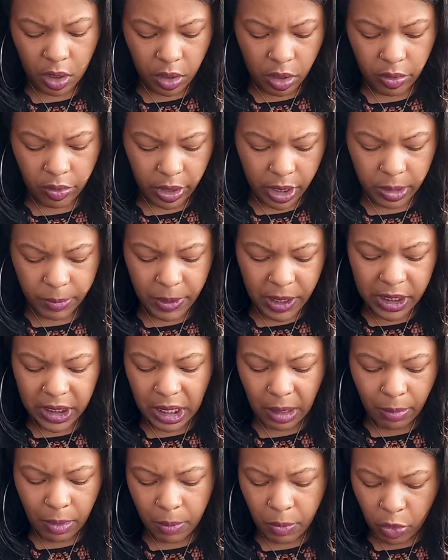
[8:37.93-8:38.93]
All right, please
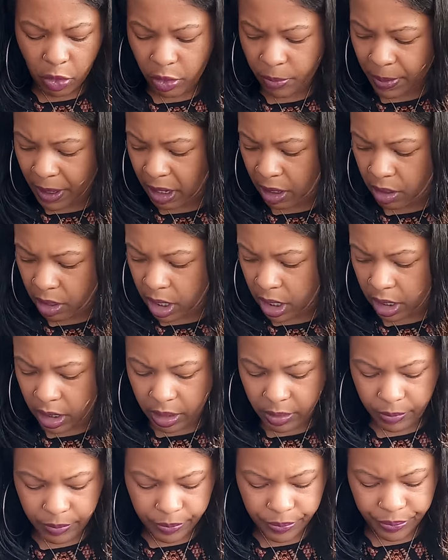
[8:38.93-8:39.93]
tell me more about
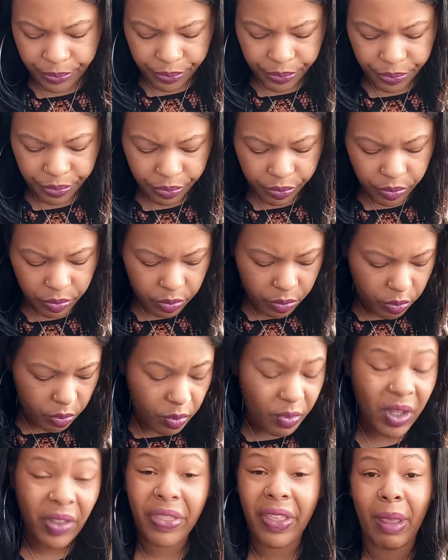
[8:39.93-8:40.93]

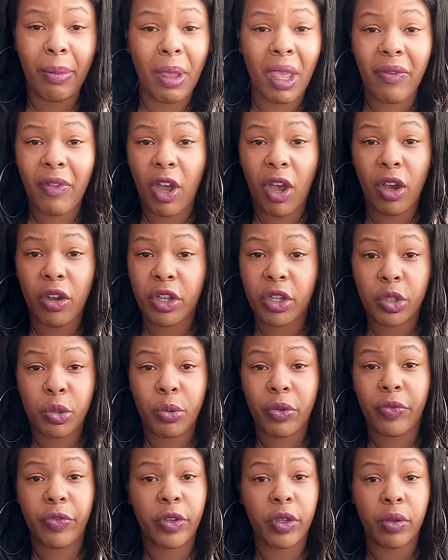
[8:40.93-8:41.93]
they may have argued
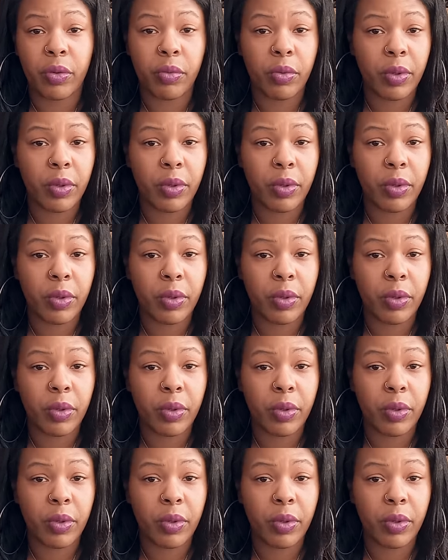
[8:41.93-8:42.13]
with you.